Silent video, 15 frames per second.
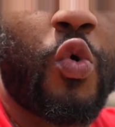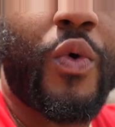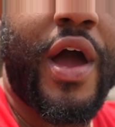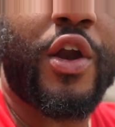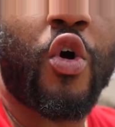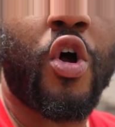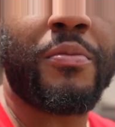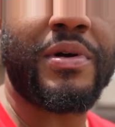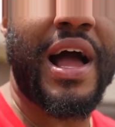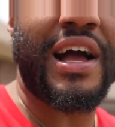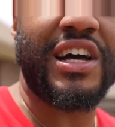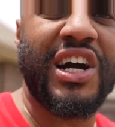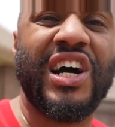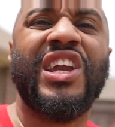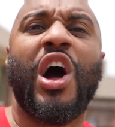right arm got
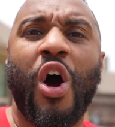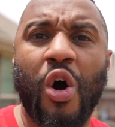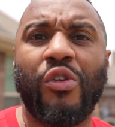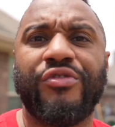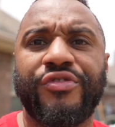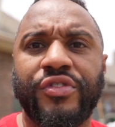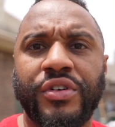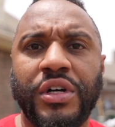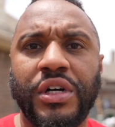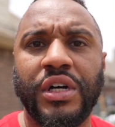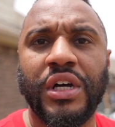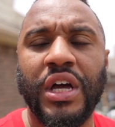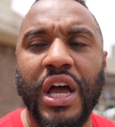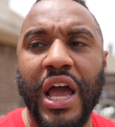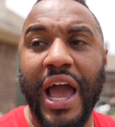cut off.
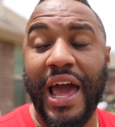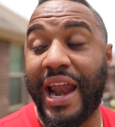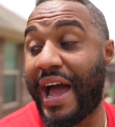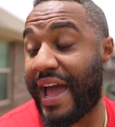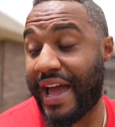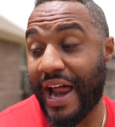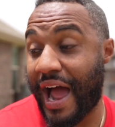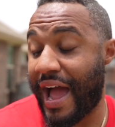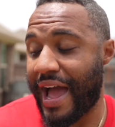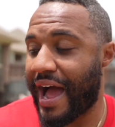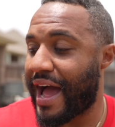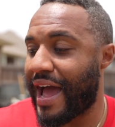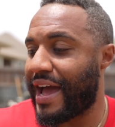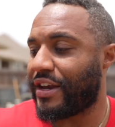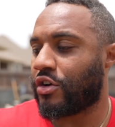And
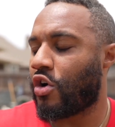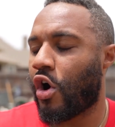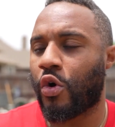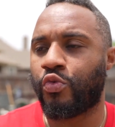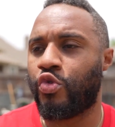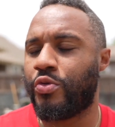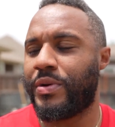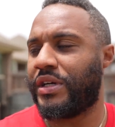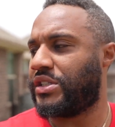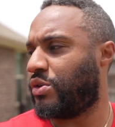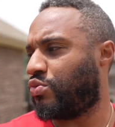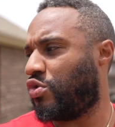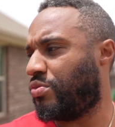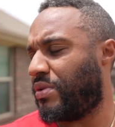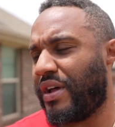I had to call Ruben. I said,
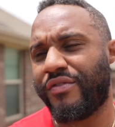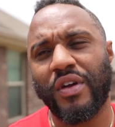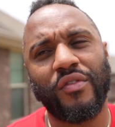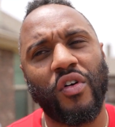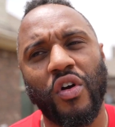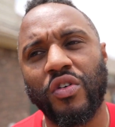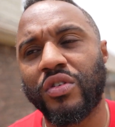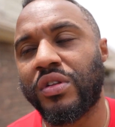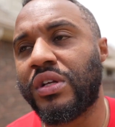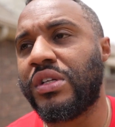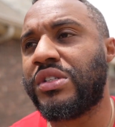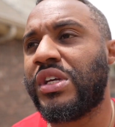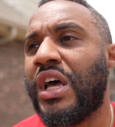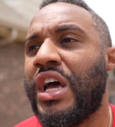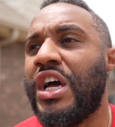Ruben, have you ever heard of
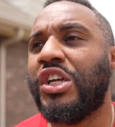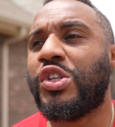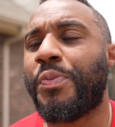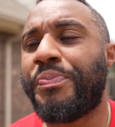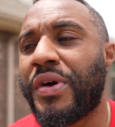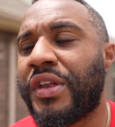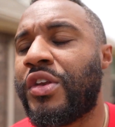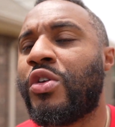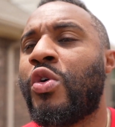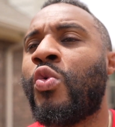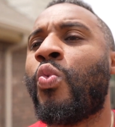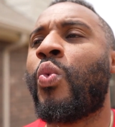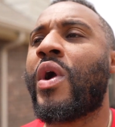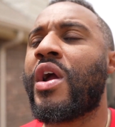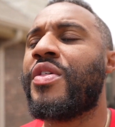this? Depending
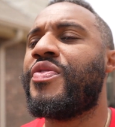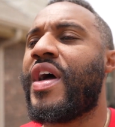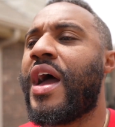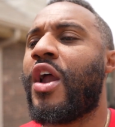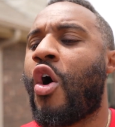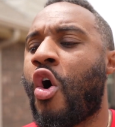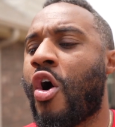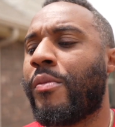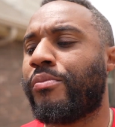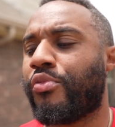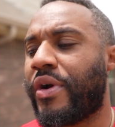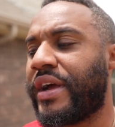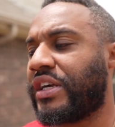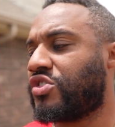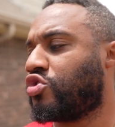on where that arm
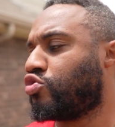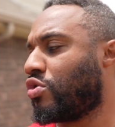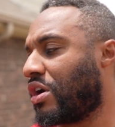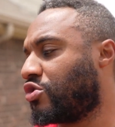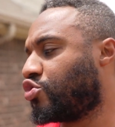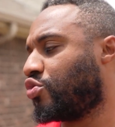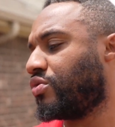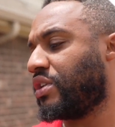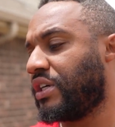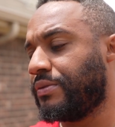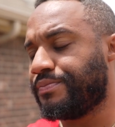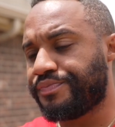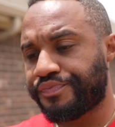breaks structurally